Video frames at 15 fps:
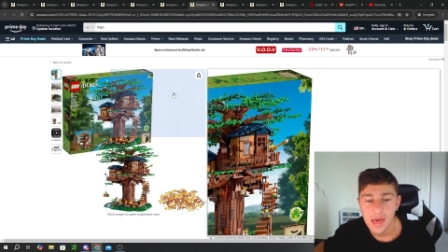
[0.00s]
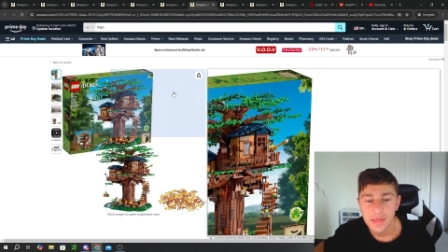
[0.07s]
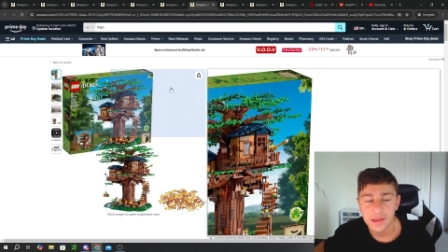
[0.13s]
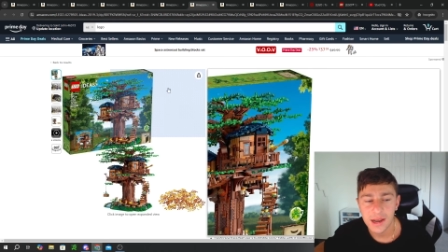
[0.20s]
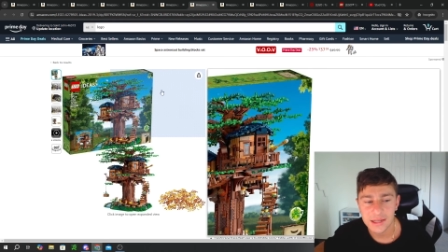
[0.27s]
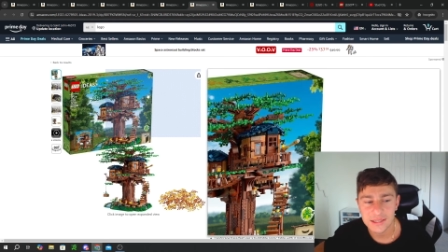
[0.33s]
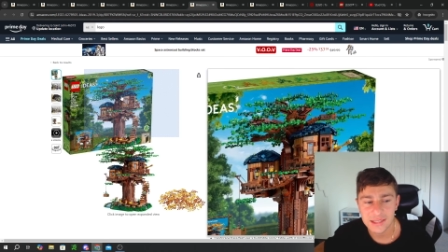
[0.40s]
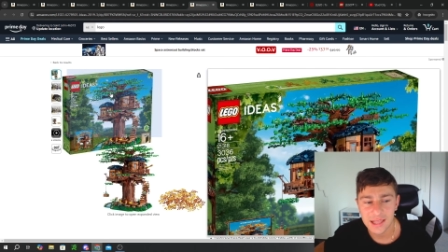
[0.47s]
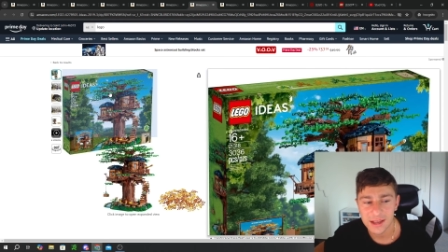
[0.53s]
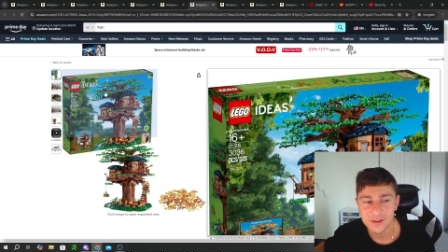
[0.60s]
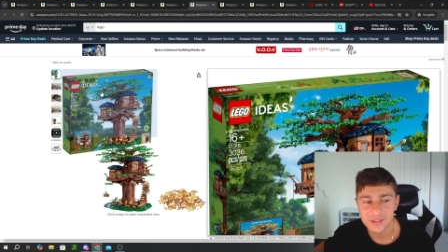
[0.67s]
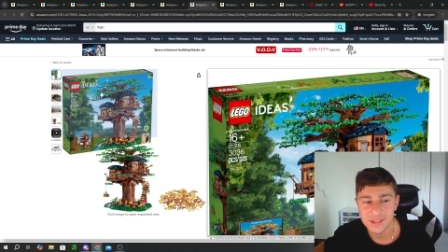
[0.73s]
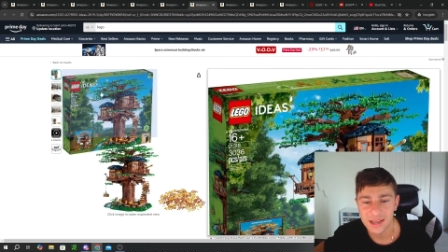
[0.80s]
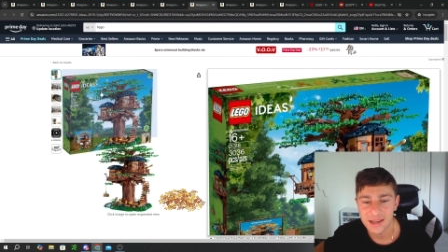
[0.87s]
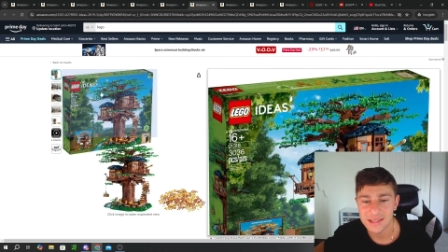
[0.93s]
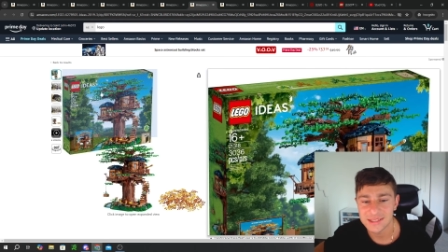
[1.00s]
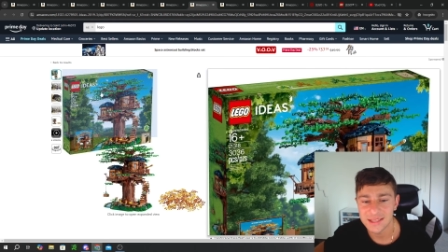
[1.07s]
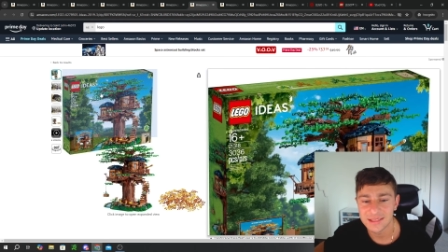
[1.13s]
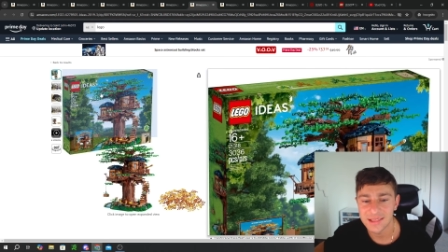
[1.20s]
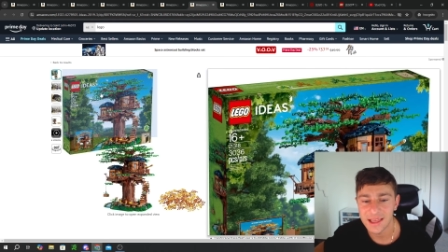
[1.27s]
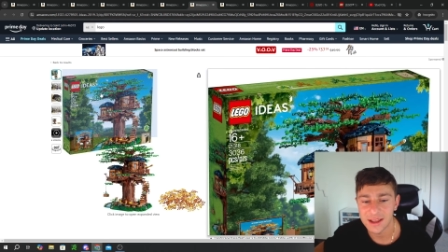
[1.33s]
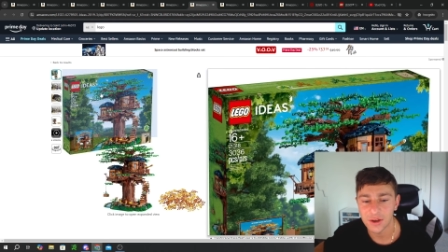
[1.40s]
The next LEGO set is
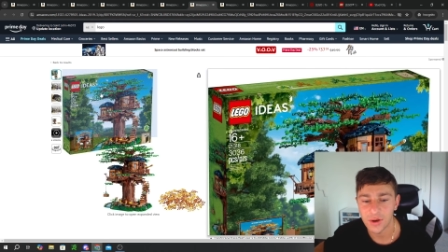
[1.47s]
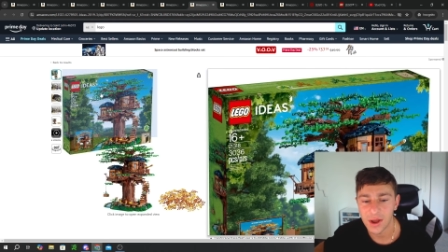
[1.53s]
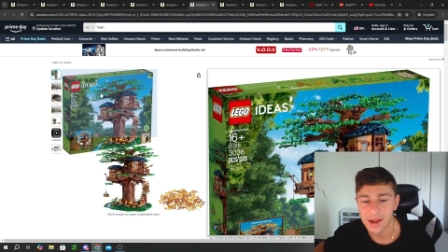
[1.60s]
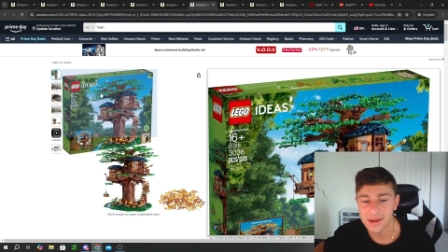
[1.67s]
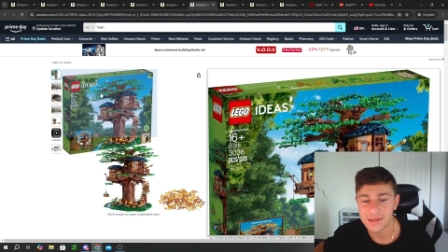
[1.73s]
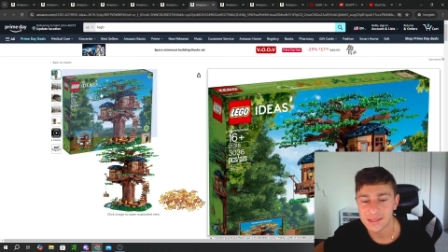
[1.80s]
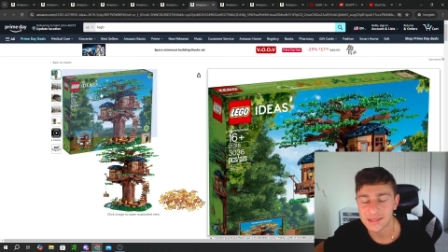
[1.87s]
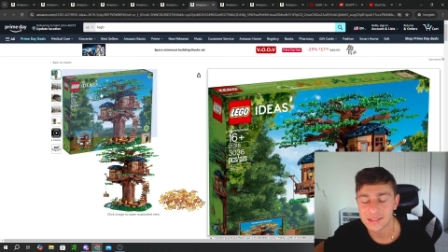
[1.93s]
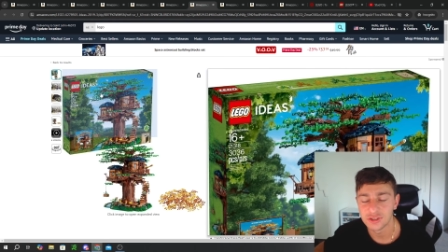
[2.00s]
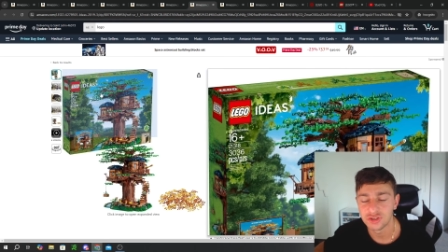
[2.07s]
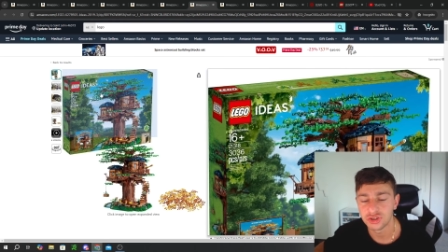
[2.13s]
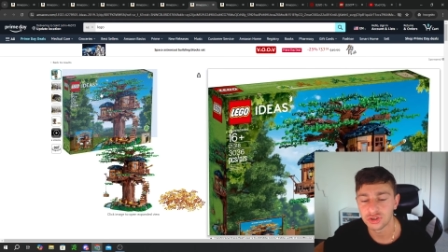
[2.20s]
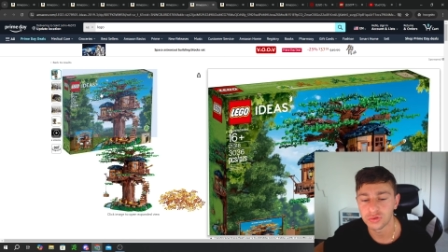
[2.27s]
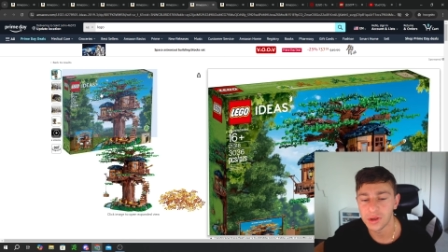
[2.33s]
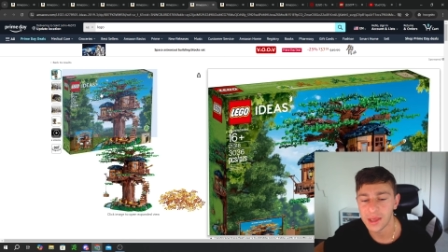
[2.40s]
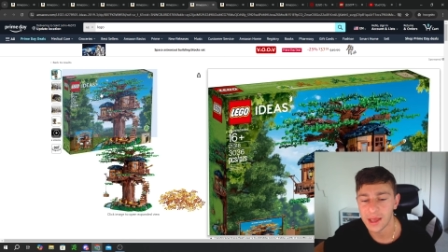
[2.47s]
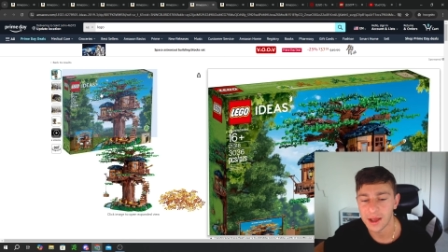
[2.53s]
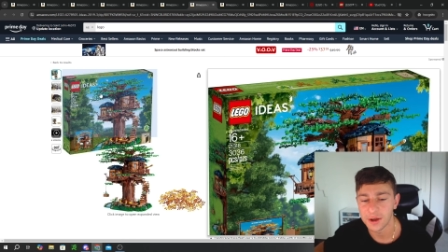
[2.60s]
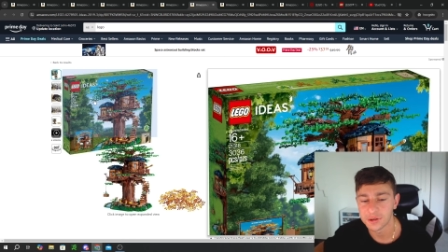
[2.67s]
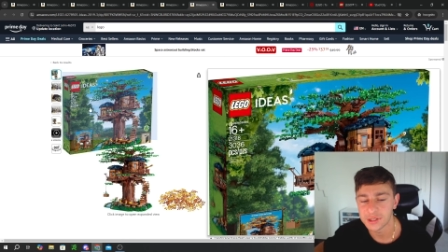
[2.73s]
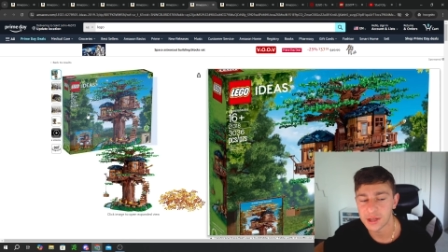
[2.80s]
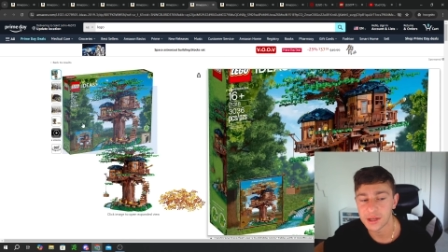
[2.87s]
the LEGO Ideas Treehouse.